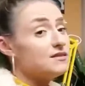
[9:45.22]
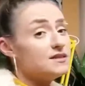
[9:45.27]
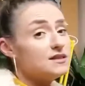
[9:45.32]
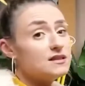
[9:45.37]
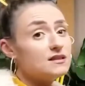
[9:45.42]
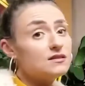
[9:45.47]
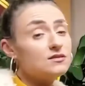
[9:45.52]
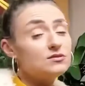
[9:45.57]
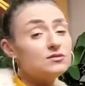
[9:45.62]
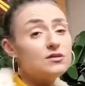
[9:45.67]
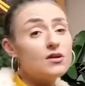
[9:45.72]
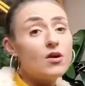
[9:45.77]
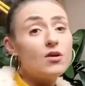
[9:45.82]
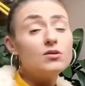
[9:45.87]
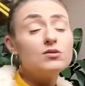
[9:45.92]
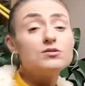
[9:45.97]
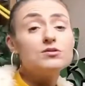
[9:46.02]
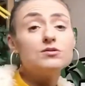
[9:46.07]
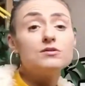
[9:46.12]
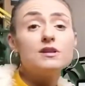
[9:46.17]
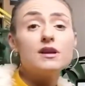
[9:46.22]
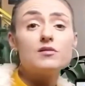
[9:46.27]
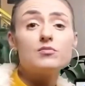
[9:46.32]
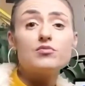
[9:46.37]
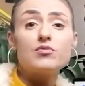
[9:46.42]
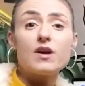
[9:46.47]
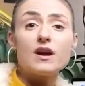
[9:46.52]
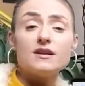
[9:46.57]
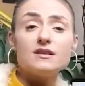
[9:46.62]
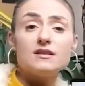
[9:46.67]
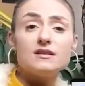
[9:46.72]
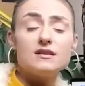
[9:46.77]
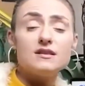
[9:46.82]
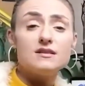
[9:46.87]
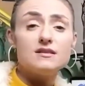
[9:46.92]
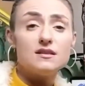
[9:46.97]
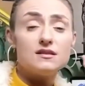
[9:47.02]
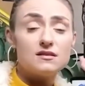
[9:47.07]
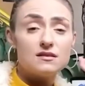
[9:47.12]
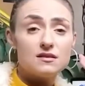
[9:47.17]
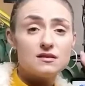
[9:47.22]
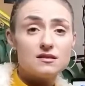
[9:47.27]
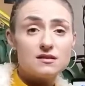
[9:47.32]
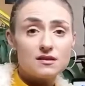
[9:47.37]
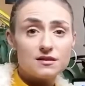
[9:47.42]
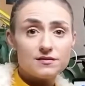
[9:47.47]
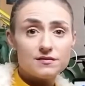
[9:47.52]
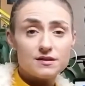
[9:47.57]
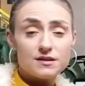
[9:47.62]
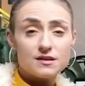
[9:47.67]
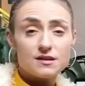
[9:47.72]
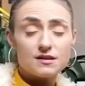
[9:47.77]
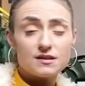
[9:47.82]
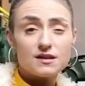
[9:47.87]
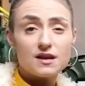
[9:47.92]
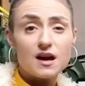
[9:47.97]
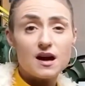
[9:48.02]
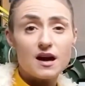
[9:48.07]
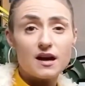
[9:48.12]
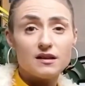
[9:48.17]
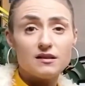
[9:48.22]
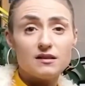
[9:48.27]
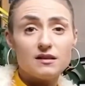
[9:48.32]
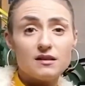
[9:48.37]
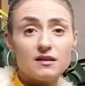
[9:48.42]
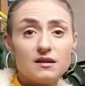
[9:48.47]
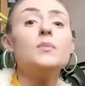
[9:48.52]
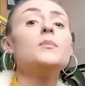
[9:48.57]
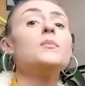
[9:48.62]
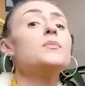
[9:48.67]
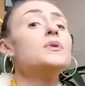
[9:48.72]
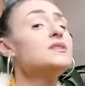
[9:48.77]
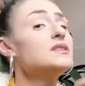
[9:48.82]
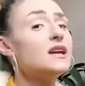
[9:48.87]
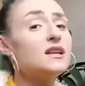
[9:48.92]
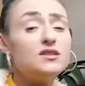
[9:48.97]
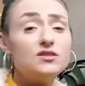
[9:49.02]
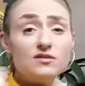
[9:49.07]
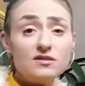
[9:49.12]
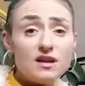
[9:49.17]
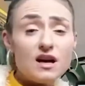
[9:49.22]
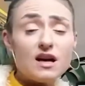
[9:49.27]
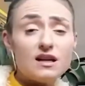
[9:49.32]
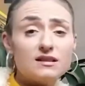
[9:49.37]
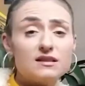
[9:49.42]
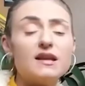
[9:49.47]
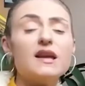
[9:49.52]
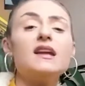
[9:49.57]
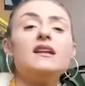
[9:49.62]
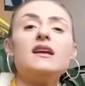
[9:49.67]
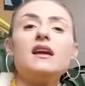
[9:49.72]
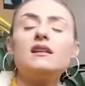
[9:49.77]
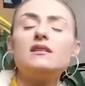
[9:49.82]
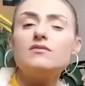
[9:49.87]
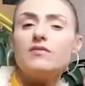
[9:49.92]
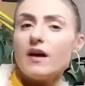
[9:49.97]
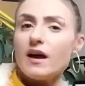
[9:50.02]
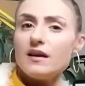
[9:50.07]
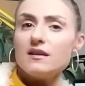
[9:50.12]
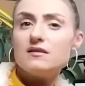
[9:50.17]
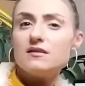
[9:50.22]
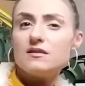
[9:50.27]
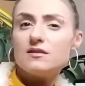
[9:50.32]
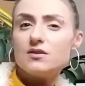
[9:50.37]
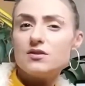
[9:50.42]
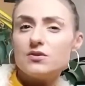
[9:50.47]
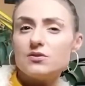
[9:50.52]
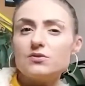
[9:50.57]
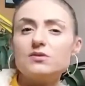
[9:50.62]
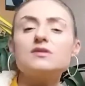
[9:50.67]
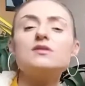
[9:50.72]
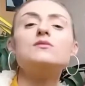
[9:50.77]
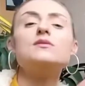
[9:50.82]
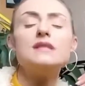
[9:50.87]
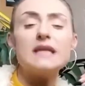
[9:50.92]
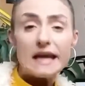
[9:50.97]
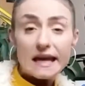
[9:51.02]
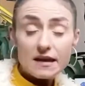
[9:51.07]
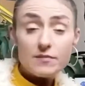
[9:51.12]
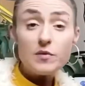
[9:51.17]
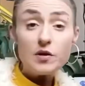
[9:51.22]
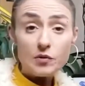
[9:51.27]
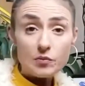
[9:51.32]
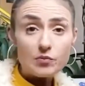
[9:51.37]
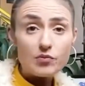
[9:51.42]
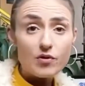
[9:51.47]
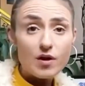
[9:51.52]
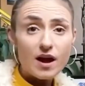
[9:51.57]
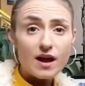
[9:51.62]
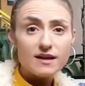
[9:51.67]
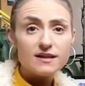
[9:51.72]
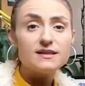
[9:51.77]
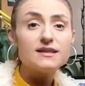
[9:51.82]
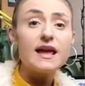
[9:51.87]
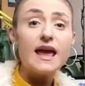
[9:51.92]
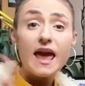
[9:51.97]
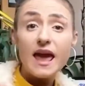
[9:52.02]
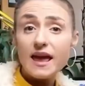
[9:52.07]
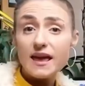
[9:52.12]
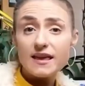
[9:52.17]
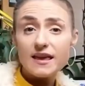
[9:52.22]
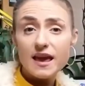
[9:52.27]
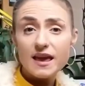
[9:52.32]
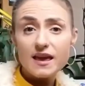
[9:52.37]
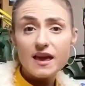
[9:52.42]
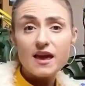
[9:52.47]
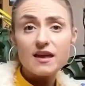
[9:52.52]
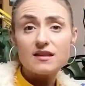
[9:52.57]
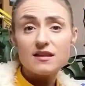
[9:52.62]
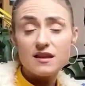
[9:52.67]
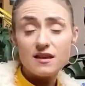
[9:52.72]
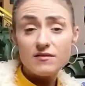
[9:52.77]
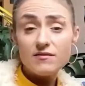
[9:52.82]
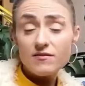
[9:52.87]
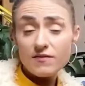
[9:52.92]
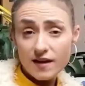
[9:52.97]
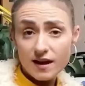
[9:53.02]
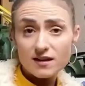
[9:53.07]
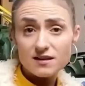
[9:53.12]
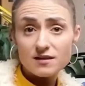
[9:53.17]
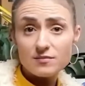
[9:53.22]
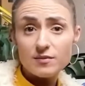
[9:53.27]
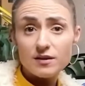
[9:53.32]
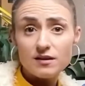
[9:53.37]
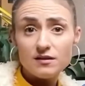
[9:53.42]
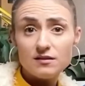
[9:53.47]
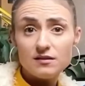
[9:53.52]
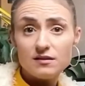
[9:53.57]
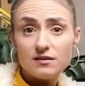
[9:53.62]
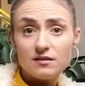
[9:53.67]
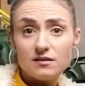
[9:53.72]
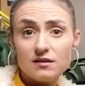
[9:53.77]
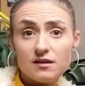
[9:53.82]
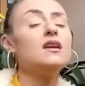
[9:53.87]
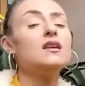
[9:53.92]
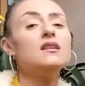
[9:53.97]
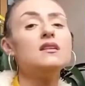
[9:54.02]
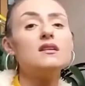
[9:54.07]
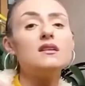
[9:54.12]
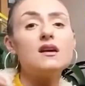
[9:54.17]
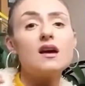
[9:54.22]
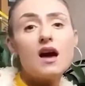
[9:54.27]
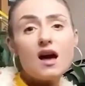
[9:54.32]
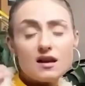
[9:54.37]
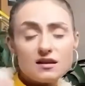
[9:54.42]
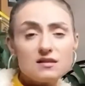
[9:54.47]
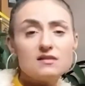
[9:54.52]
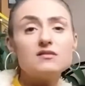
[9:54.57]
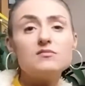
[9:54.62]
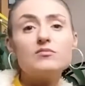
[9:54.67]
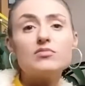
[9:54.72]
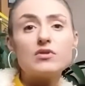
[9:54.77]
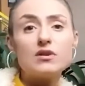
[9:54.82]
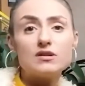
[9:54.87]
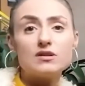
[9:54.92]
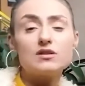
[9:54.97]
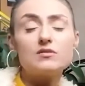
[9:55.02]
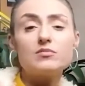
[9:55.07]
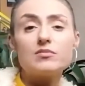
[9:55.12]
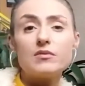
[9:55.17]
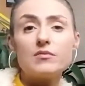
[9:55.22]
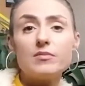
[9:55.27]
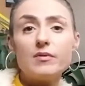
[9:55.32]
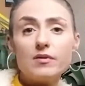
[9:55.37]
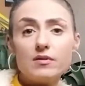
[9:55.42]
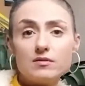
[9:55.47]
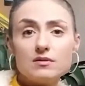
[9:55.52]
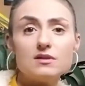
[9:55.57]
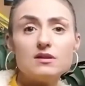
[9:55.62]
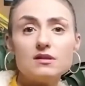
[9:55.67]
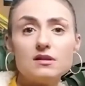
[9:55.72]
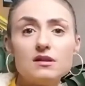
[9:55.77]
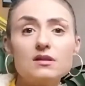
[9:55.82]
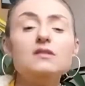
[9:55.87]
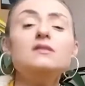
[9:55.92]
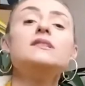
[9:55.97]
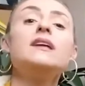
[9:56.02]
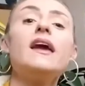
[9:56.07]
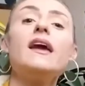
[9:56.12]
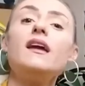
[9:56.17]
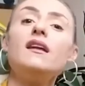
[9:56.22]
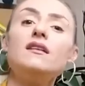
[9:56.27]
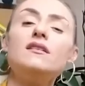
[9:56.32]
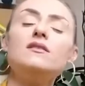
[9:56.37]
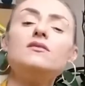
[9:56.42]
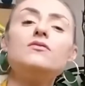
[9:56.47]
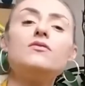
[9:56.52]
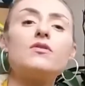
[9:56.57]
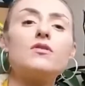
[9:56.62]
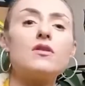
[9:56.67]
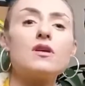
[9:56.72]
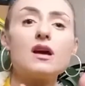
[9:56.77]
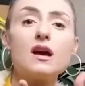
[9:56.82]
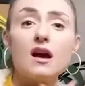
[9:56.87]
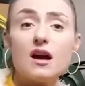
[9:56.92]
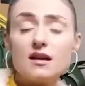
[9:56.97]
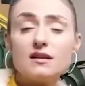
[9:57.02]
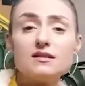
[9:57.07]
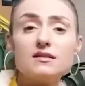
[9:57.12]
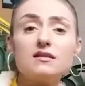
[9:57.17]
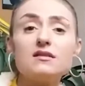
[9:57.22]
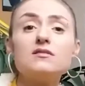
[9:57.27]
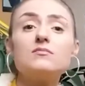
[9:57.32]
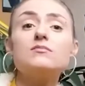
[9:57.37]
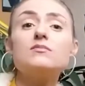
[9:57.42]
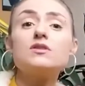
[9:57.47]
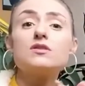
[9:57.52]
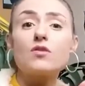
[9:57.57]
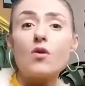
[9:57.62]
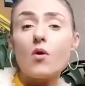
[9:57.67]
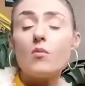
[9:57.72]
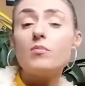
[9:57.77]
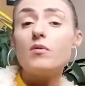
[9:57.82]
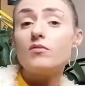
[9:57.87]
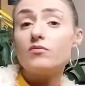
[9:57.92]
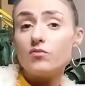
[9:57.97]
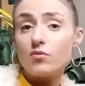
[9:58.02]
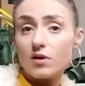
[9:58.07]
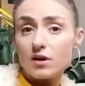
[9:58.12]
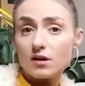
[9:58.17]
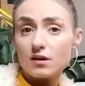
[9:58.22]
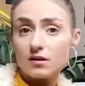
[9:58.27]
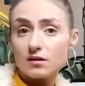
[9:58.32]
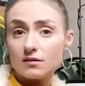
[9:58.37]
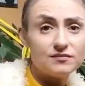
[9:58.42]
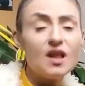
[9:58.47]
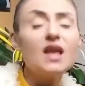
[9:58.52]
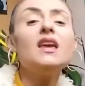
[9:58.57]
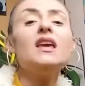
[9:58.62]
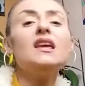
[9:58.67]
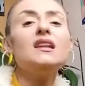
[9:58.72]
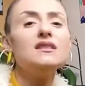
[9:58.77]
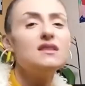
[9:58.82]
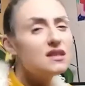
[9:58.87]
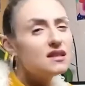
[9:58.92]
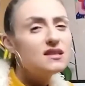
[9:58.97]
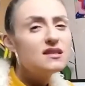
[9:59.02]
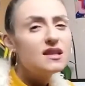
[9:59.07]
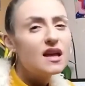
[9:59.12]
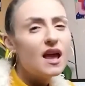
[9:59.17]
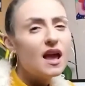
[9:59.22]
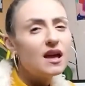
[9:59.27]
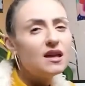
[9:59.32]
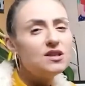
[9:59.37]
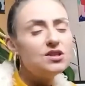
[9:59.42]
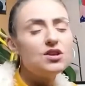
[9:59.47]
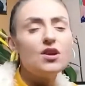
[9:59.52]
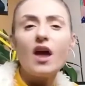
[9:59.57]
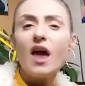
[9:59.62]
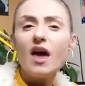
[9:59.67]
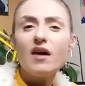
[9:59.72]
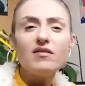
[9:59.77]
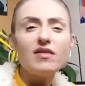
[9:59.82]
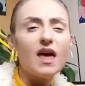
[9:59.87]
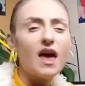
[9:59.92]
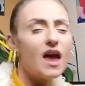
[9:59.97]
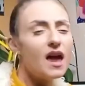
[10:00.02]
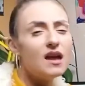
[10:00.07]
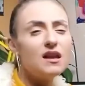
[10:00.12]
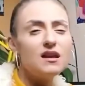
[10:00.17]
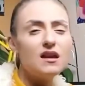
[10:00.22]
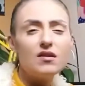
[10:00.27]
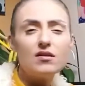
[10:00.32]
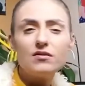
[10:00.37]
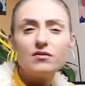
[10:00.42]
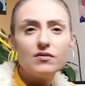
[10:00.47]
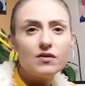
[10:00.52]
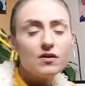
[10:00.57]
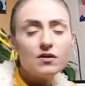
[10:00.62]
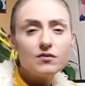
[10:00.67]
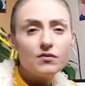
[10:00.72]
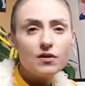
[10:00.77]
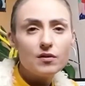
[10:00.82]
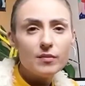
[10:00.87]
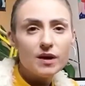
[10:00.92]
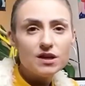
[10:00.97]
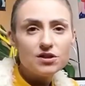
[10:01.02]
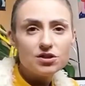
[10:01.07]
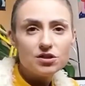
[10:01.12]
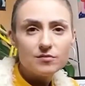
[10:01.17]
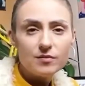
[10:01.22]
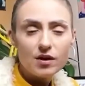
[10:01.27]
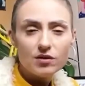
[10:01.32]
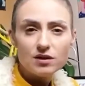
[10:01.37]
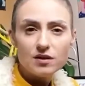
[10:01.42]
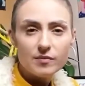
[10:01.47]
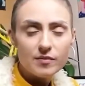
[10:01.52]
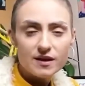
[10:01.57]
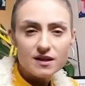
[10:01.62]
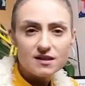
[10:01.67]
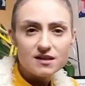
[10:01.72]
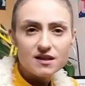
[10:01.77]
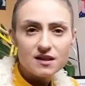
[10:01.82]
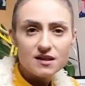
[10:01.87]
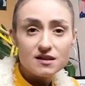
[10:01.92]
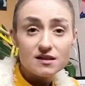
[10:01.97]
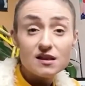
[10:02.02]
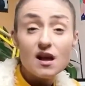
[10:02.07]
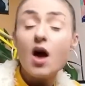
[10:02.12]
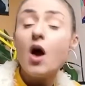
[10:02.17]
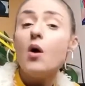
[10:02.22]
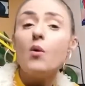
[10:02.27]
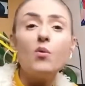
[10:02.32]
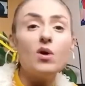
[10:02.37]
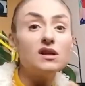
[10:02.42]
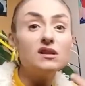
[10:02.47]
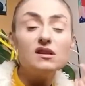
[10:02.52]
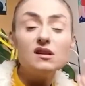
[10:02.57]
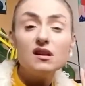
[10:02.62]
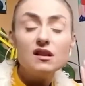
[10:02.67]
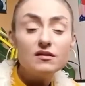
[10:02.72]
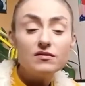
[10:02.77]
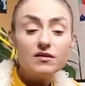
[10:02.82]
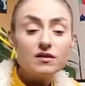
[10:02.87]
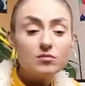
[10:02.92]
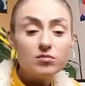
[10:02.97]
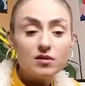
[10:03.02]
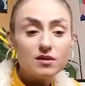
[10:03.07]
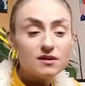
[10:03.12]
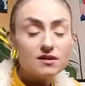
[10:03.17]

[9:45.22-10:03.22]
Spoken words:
include also their prices in the services guide, but I do not, and I advise you to name your price, aka the investment, in a custom project proposal tailored for a custom scope of work. In this stage, you have any or few information about the business, what deliverables the